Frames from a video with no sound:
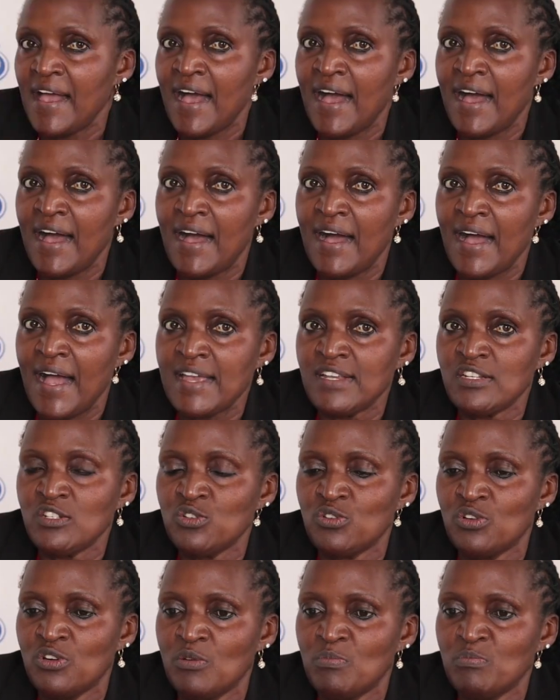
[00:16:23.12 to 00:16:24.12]
I
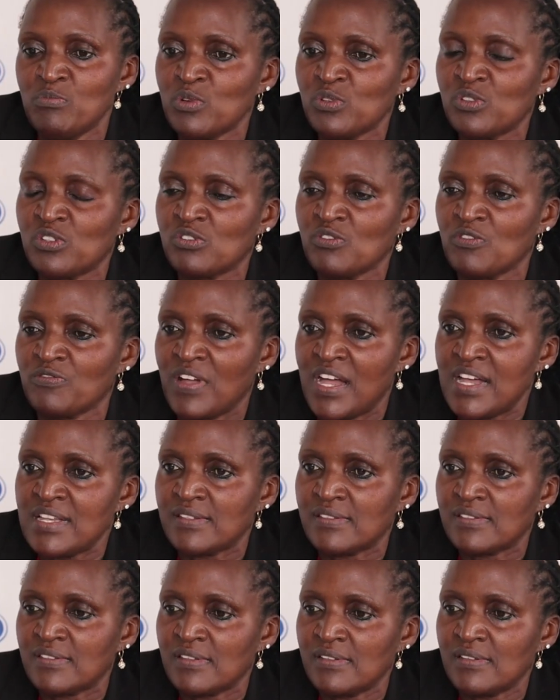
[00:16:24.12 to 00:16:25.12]
know most of
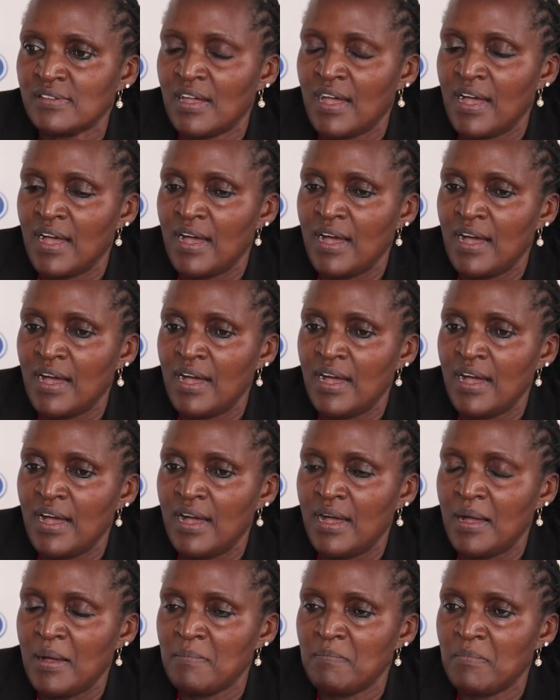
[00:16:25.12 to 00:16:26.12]
us,
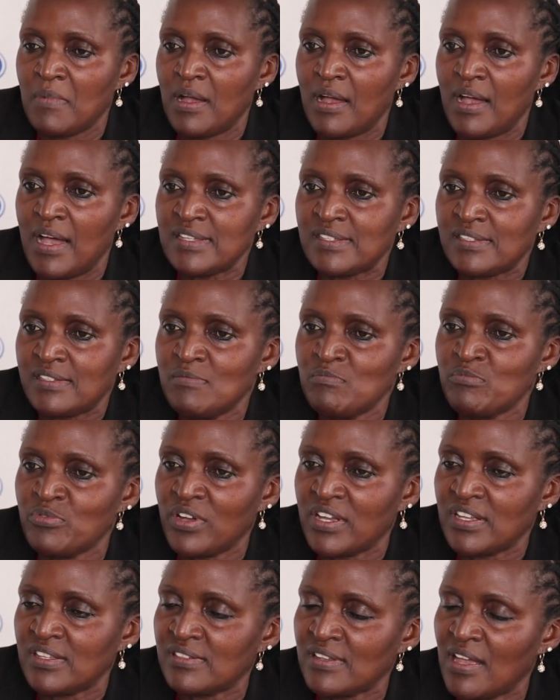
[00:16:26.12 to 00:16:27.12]
a simple
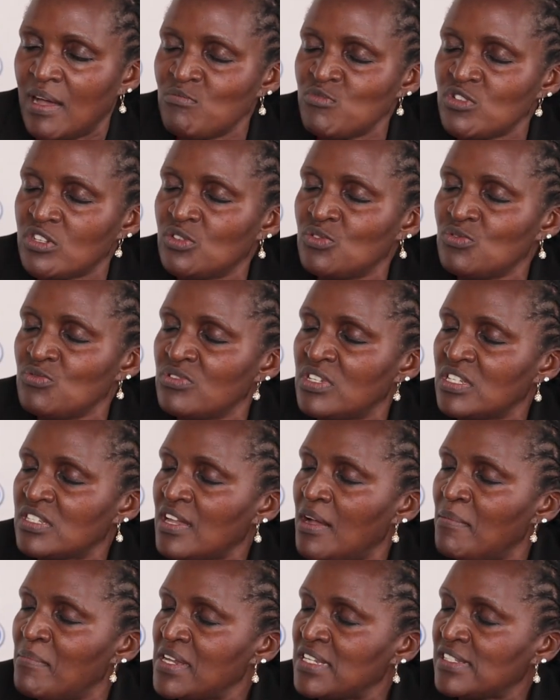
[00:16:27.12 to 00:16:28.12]
exam we do
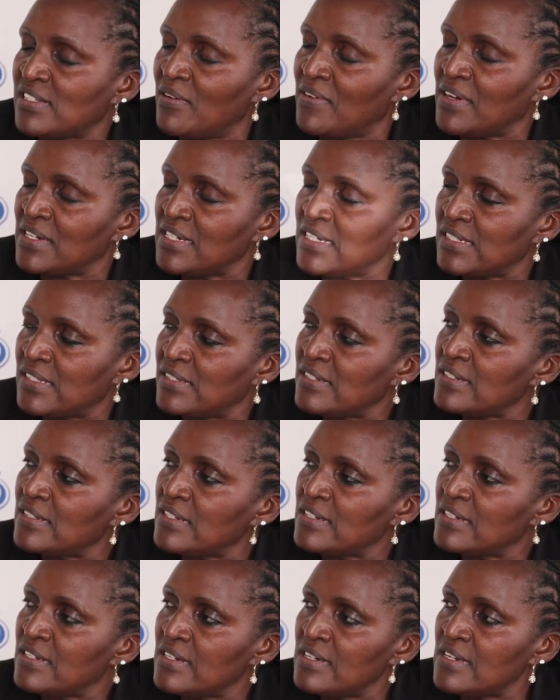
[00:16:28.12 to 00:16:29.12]
determines our
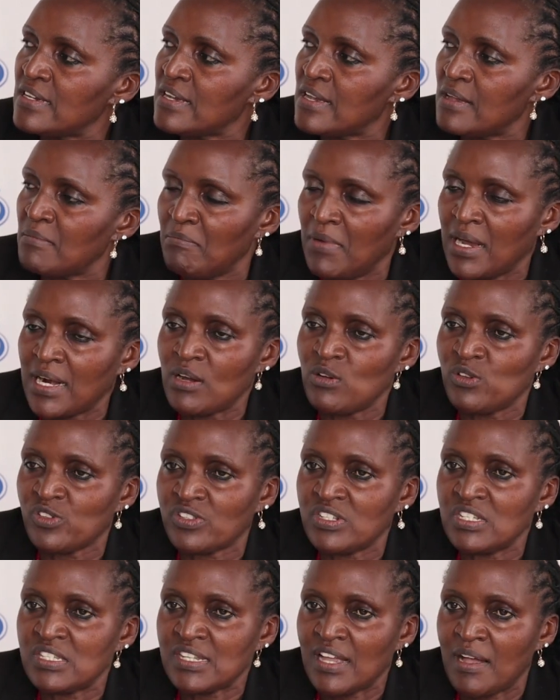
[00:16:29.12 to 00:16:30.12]
destiny. But I was
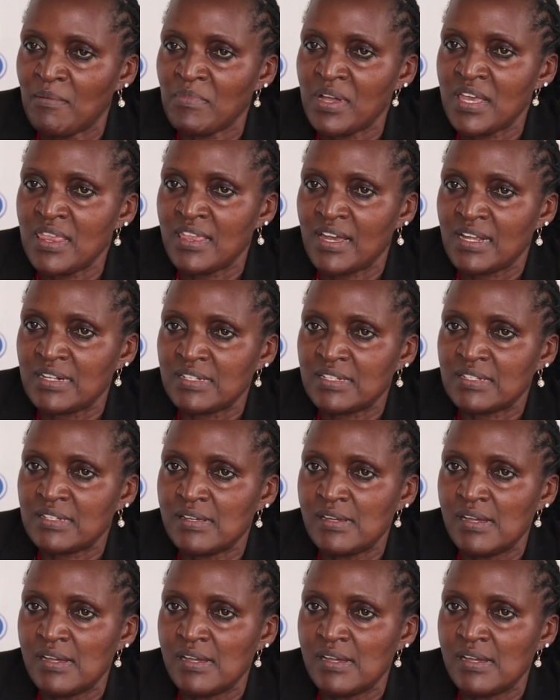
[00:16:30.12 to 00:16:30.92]
determined that